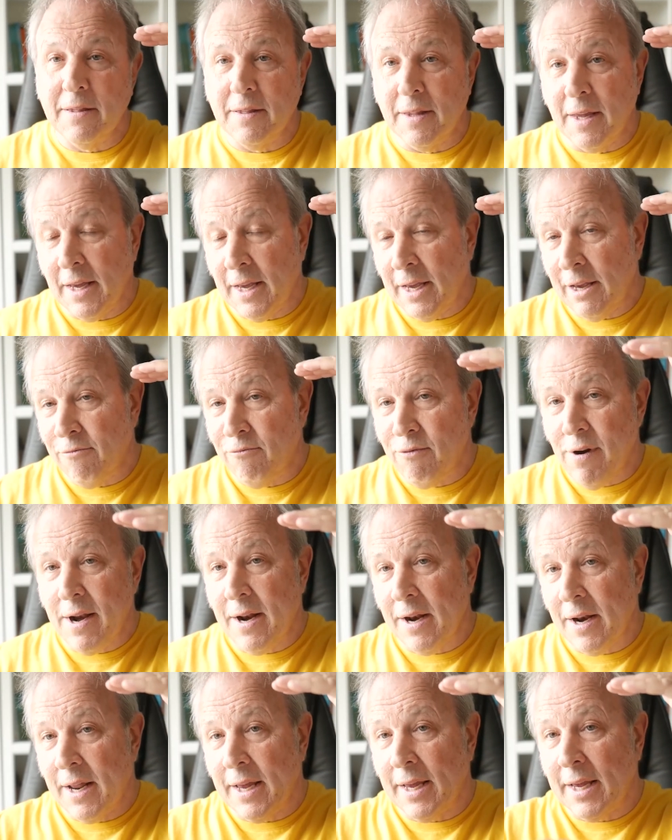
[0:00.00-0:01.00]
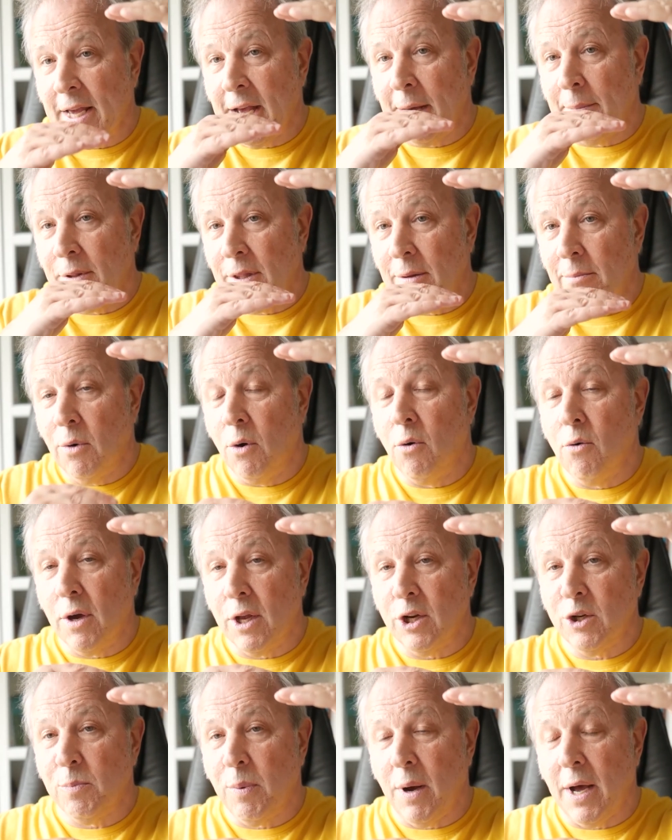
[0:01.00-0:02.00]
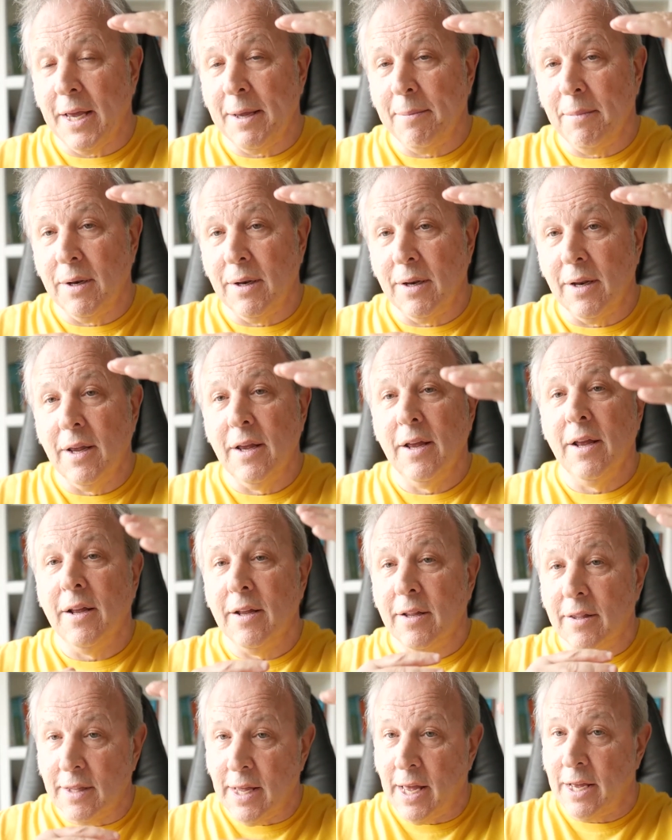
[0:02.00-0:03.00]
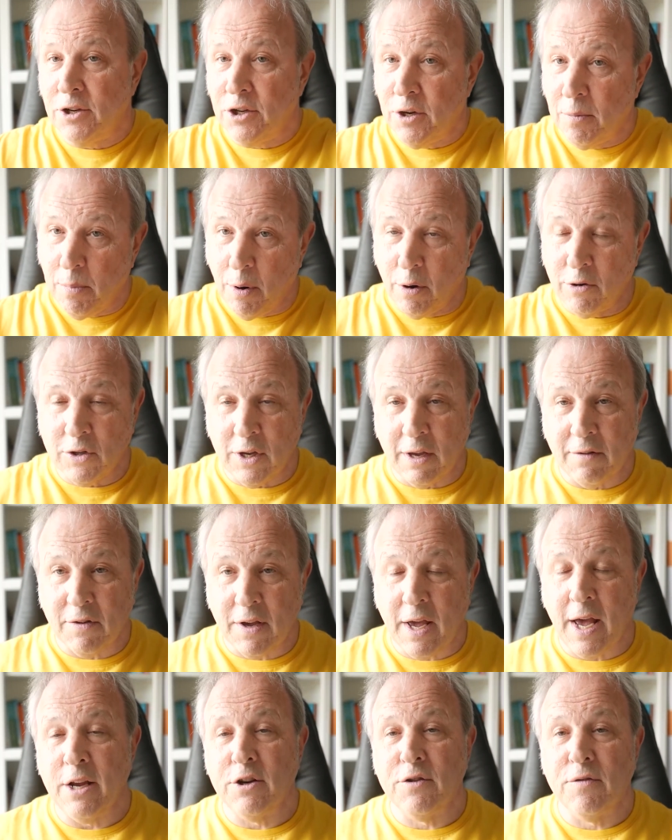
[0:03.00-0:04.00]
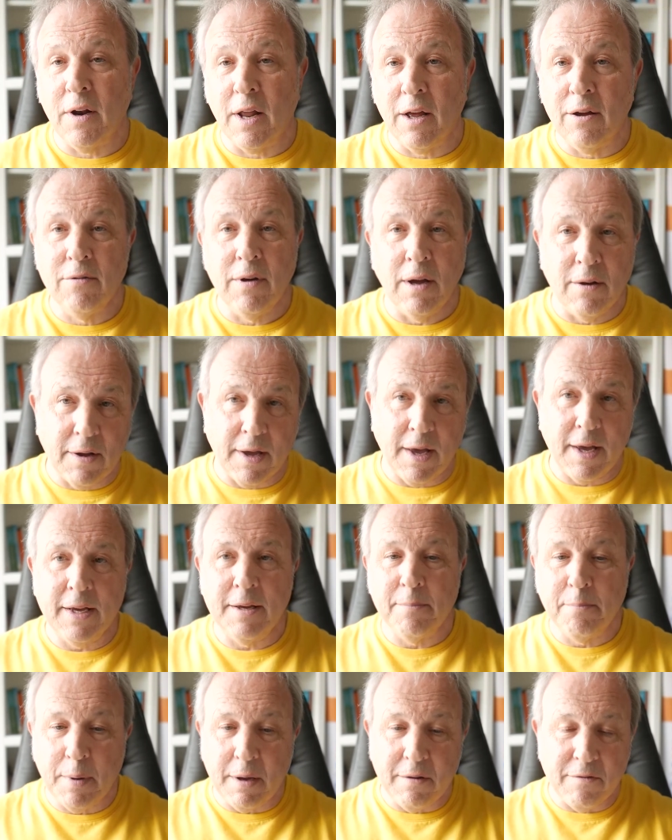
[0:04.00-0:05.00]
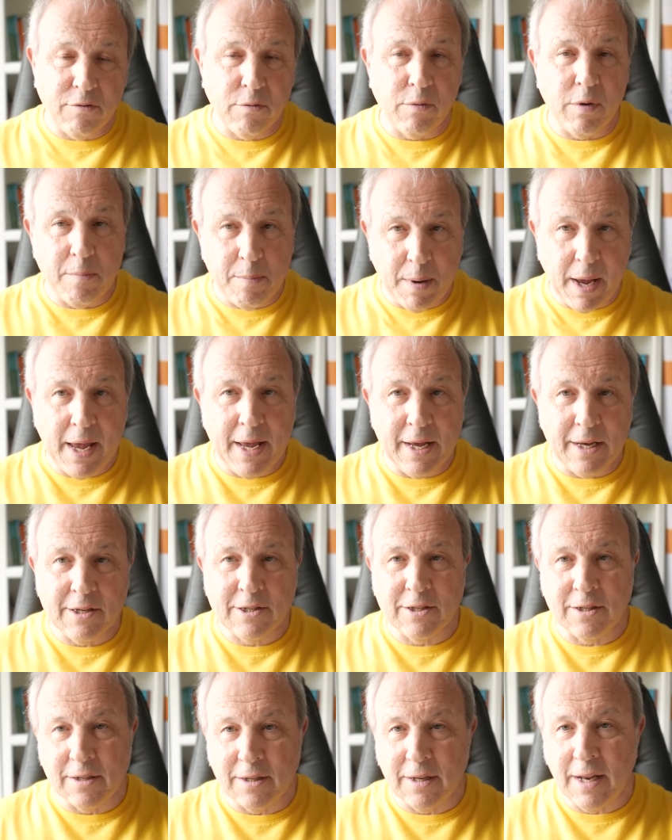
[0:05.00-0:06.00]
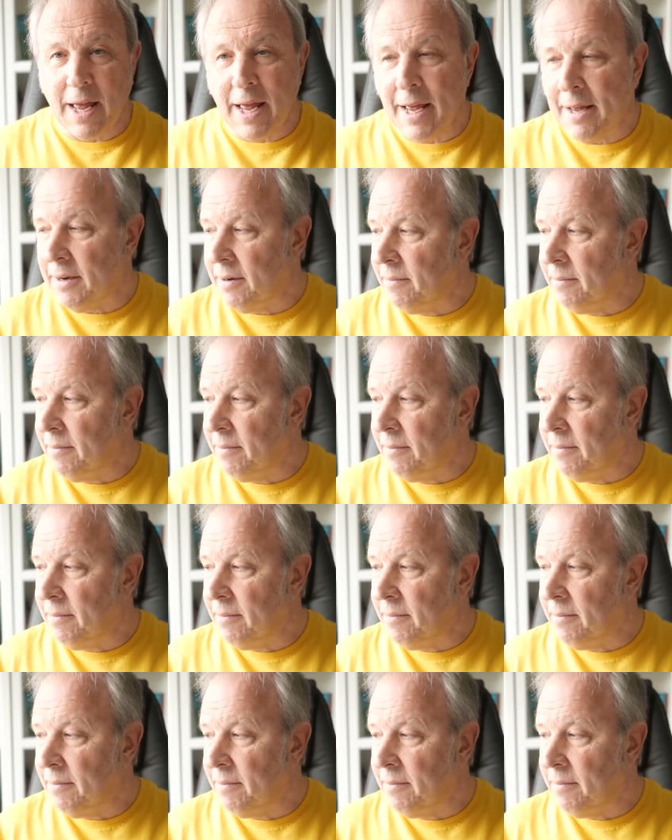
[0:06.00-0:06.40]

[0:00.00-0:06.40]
the rental income and the mortgage payment. That's your positive cash flow. Okay, bit for repairs and that.